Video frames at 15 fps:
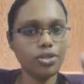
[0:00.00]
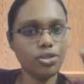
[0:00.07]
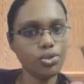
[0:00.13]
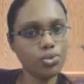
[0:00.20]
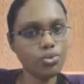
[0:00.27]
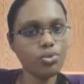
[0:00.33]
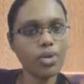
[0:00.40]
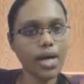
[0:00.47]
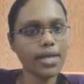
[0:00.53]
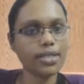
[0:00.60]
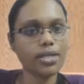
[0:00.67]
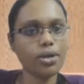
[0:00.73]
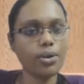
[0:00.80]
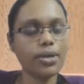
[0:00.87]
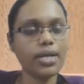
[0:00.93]
You
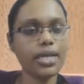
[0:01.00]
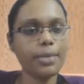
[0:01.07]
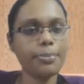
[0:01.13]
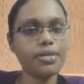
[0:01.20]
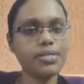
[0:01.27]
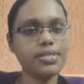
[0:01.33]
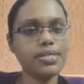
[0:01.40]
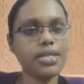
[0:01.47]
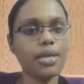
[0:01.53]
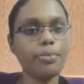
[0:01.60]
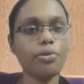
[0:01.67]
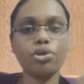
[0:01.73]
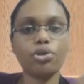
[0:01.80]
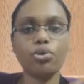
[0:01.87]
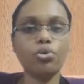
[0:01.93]
are the only person
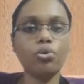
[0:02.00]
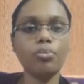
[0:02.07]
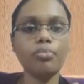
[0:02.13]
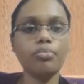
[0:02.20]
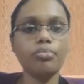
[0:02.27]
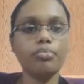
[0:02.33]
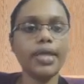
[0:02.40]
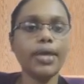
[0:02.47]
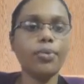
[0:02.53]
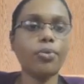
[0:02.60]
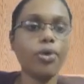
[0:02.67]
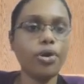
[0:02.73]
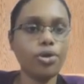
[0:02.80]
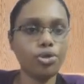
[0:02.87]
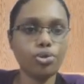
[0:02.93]
about whom they
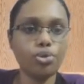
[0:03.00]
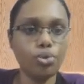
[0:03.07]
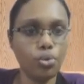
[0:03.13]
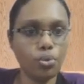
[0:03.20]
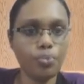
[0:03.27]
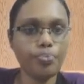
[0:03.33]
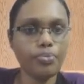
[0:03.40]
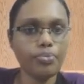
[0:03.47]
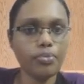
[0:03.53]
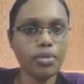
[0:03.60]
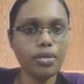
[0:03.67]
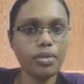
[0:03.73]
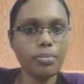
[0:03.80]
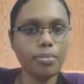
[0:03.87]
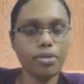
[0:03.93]
want to know,
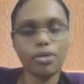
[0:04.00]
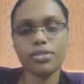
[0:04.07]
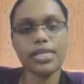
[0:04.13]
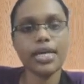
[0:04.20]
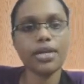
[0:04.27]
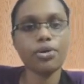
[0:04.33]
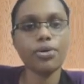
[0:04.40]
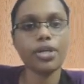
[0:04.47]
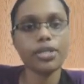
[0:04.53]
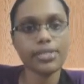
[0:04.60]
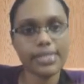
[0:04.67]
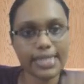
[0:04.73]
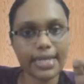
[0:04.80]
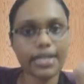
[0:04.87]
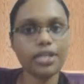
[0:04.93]
because they are going
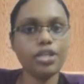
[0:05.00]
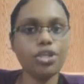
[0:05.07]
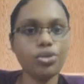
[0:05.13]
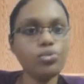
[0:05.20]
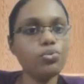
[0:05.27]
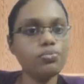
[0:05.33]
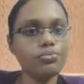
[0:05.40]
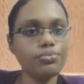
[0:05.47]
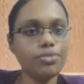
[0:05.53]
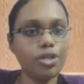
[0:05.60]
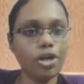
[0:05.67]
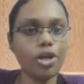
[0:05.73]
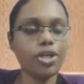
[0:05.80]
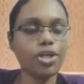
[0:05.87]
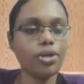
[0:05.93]
to select you,
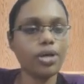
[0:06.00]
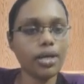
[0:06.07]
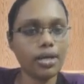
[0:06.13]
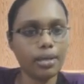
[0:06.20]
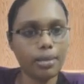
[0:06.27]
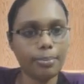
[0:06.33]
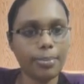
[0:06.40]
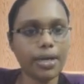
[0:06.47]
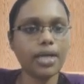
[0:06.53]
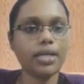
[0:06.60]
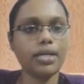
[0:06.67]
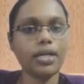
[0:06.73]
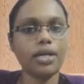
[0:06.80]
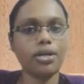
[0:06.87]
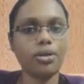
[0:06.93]
not your
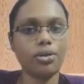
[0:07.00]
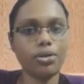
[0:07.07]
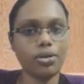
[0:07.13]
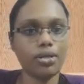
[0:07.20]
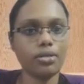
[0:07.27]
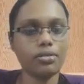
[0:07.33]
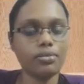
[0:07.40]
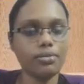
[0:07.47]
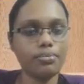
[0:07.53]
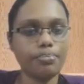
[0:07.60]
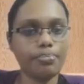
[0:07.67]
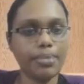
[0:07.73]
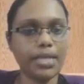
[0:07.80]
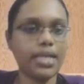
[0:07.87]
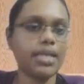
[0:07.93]
partner or your
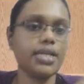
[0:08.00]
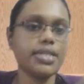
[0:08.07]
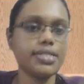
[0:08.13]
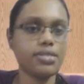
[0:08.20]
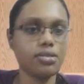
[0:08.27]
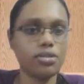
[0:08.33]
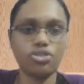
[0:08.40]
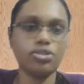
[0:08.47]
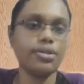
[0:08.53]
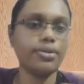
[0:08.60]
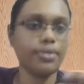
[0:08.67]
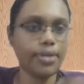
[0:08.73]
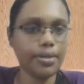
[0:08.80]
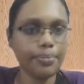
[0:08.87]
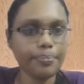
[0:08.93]
parents or
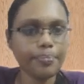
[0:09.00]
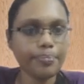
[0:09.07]
children.